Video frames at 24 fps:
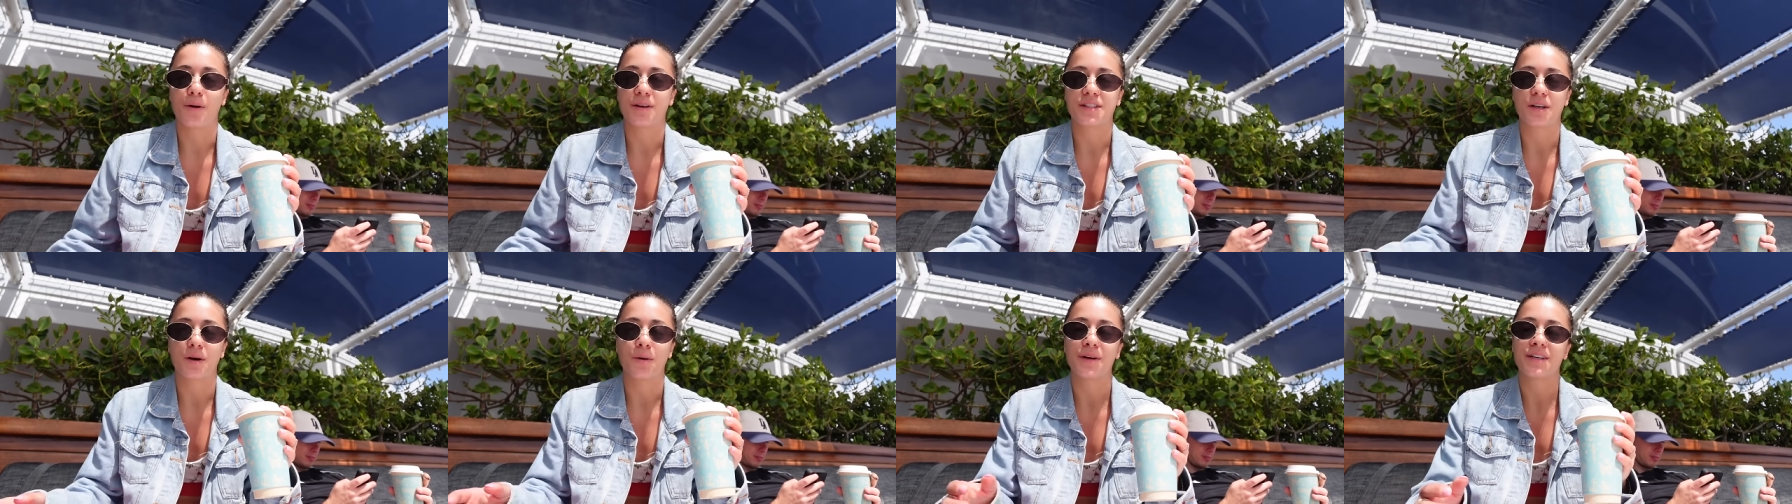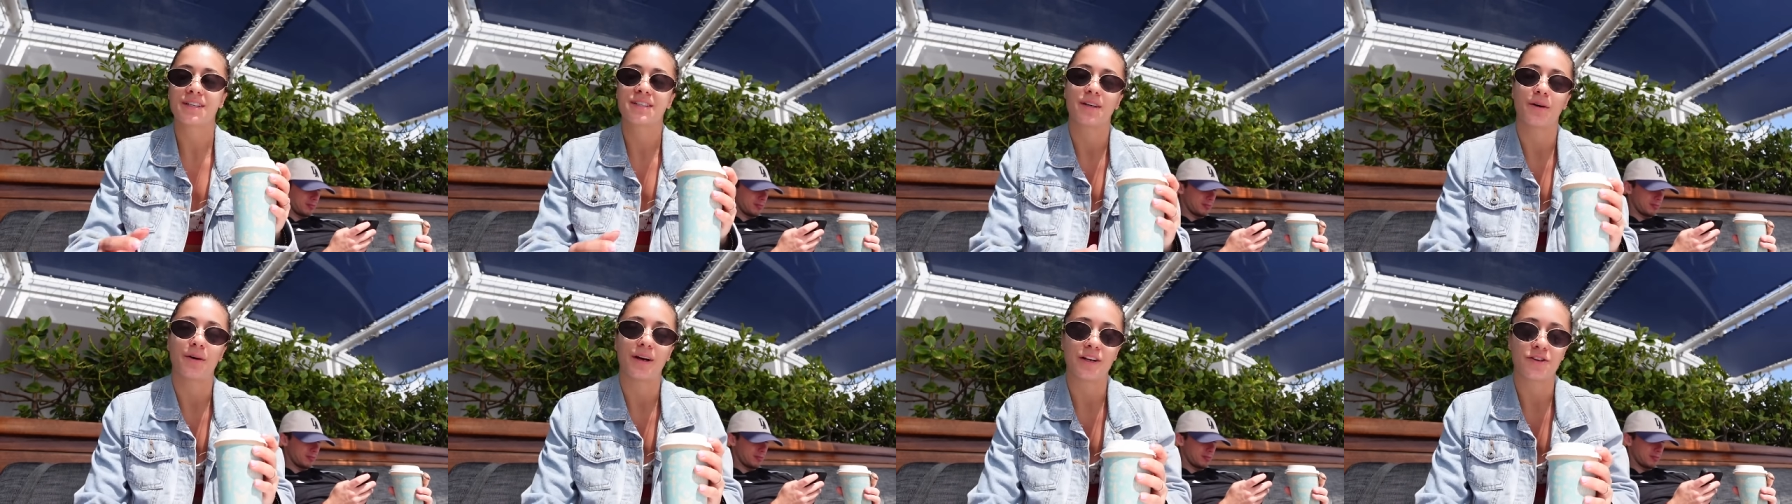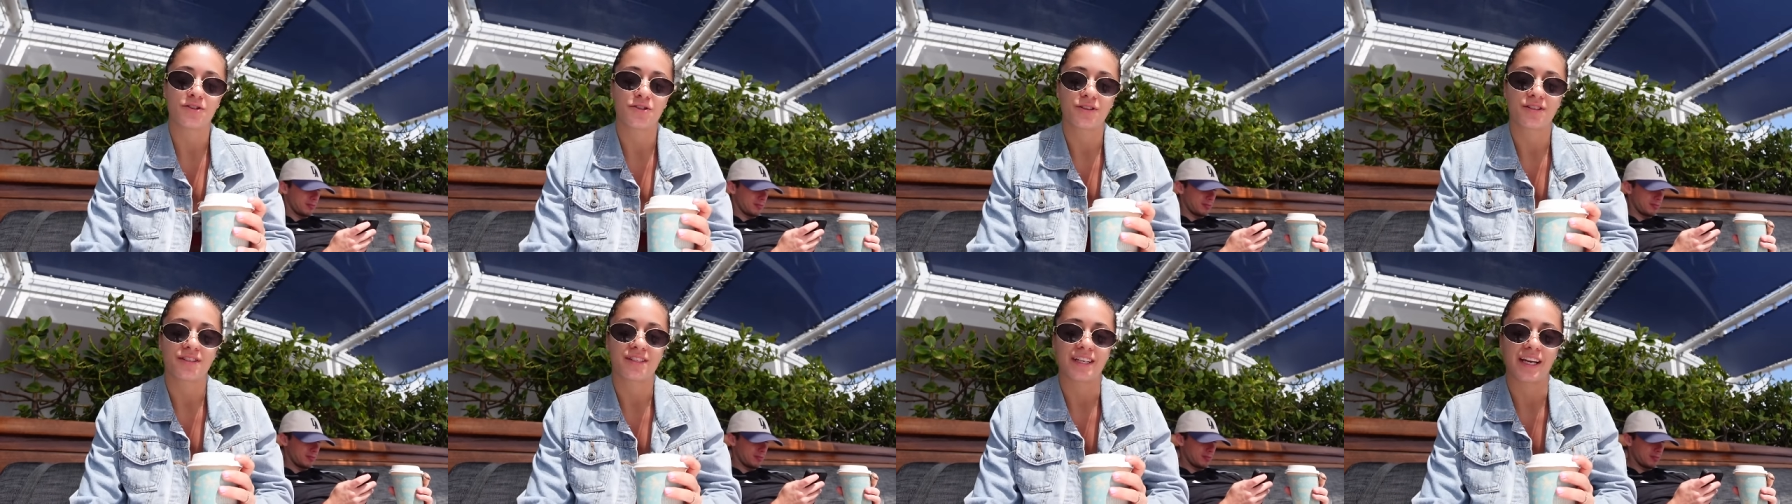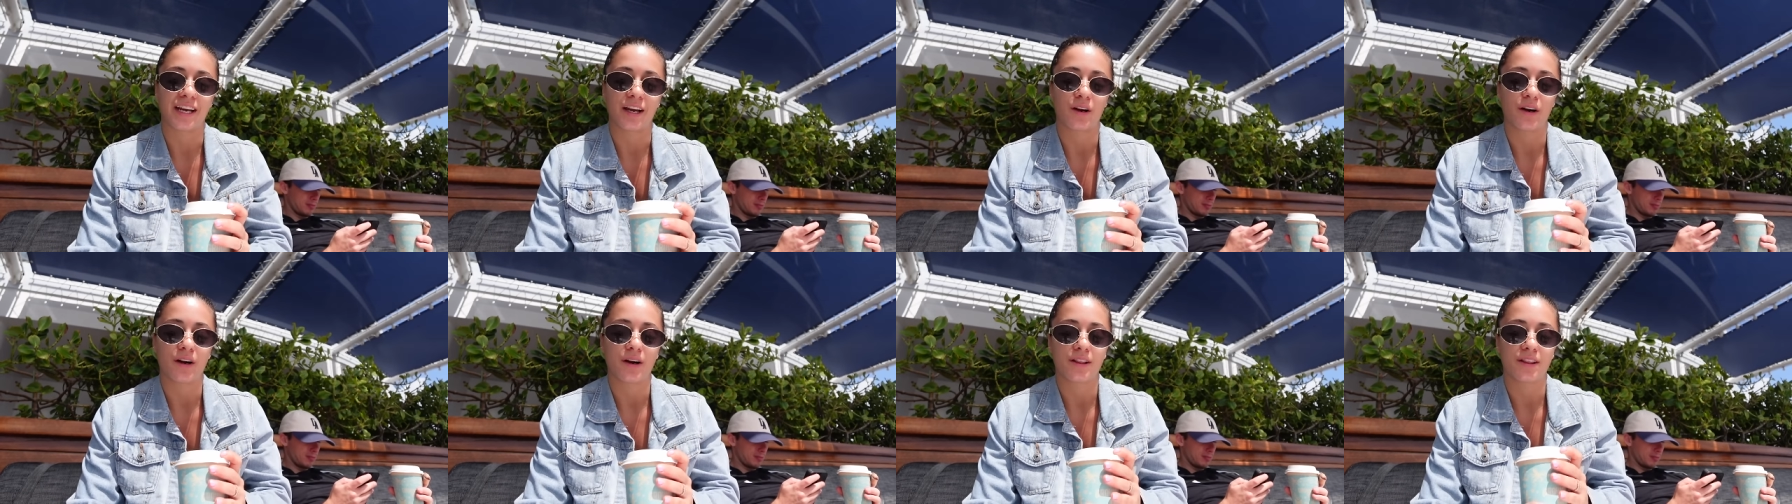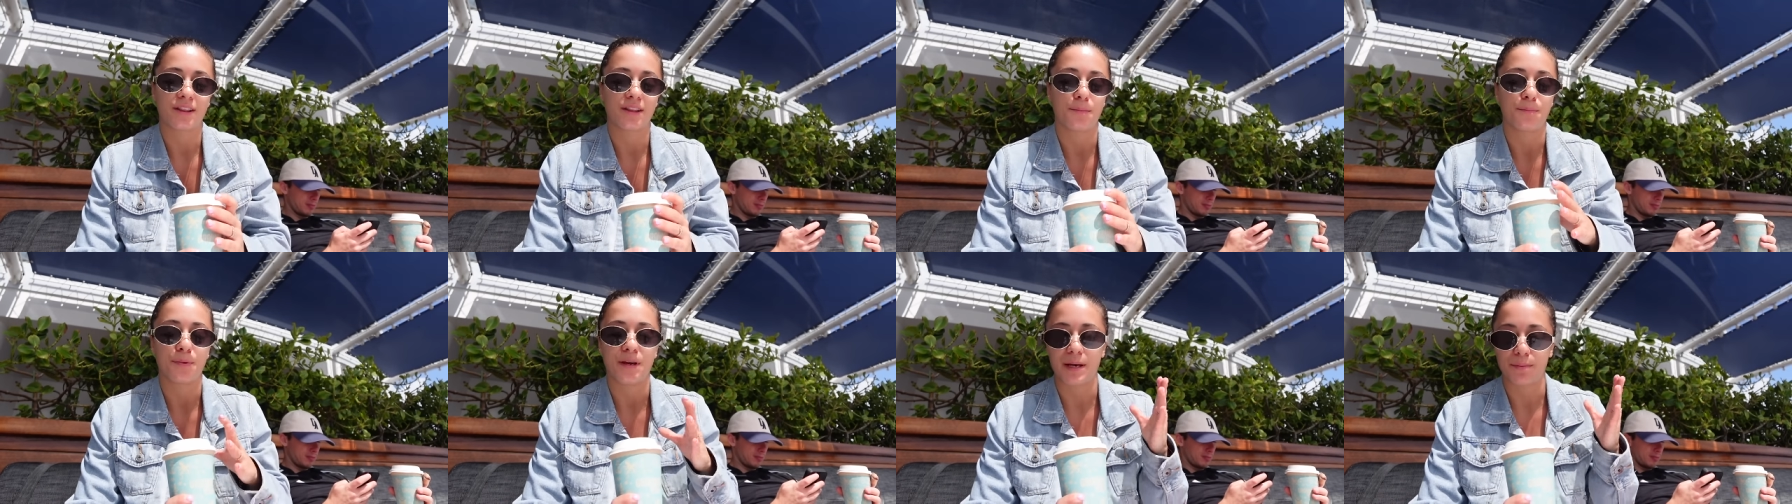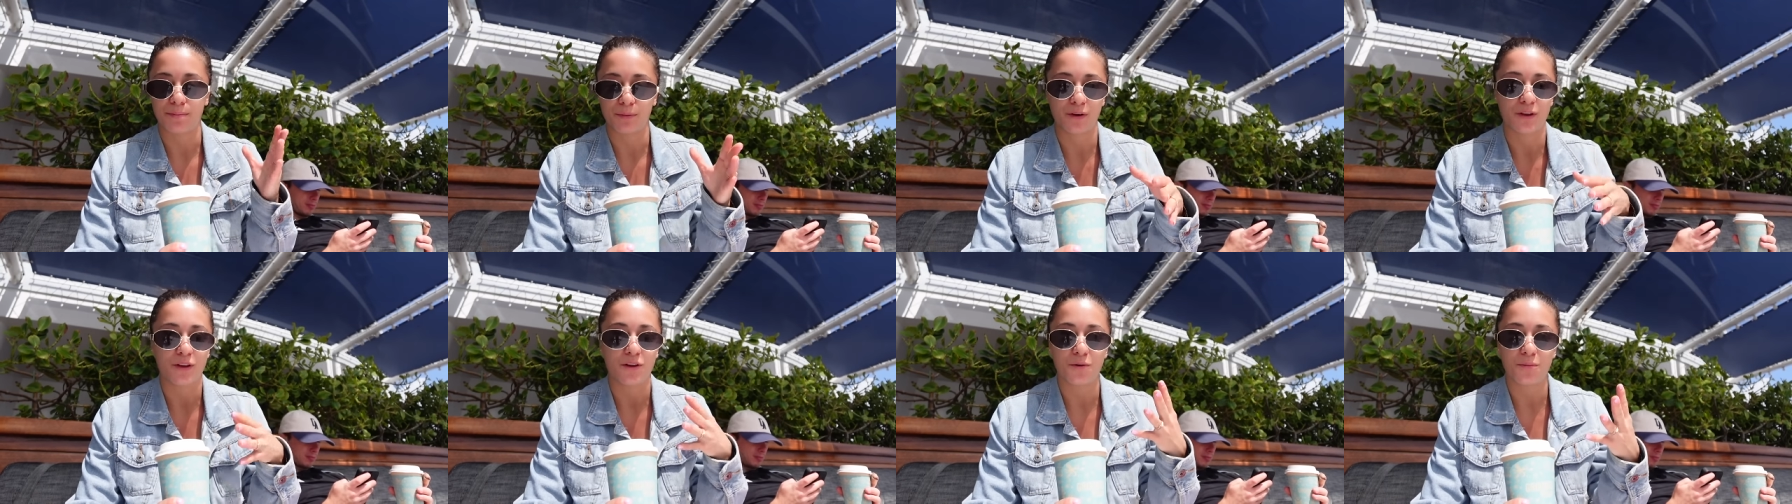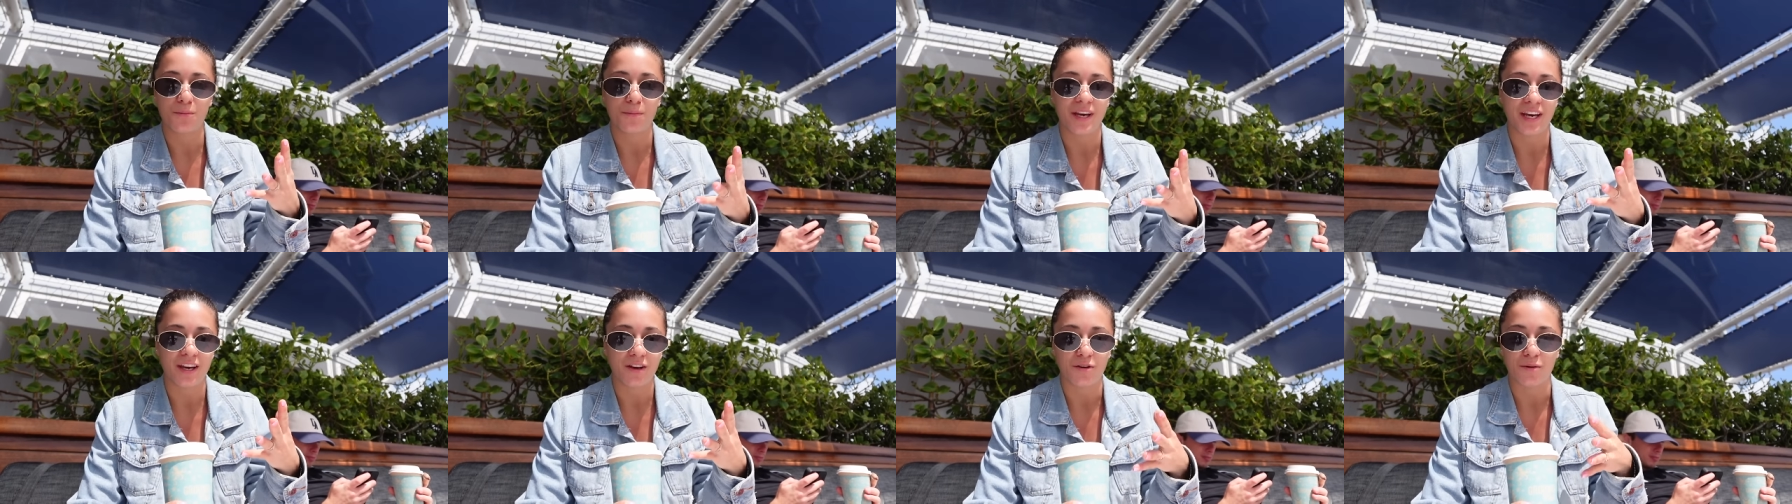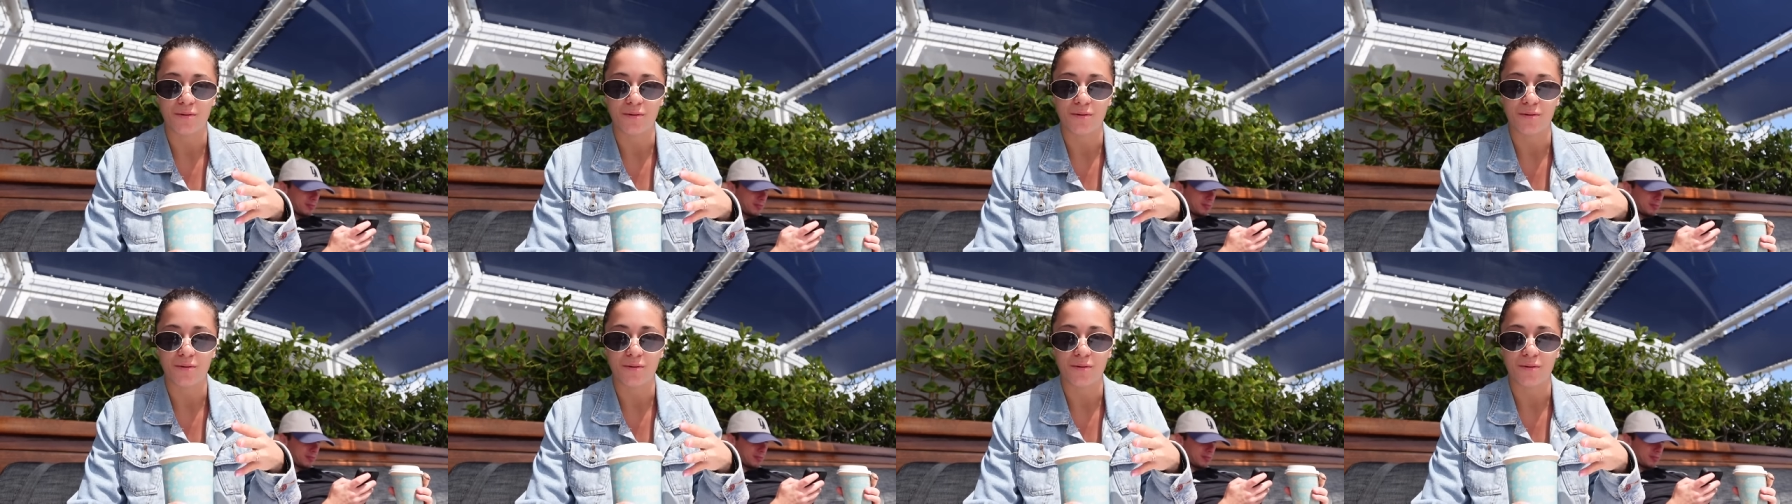it's always so interesting the people you meet.